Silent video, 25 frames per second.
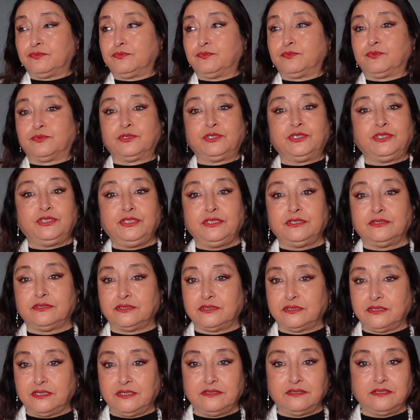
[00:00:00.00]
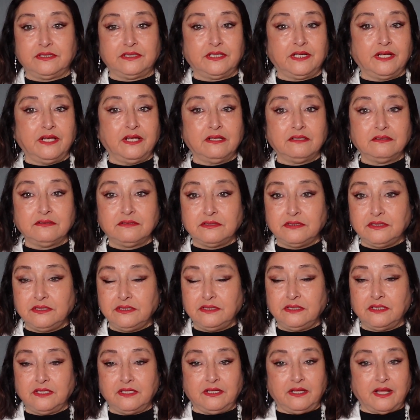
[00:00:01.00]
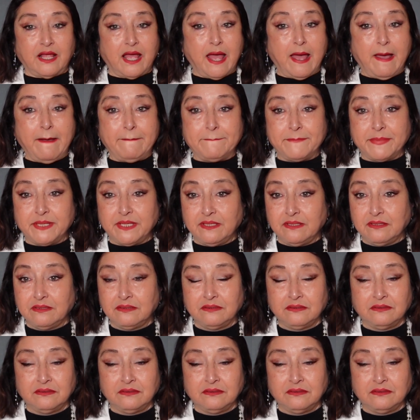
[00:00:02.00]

for years, and they're healthy and happy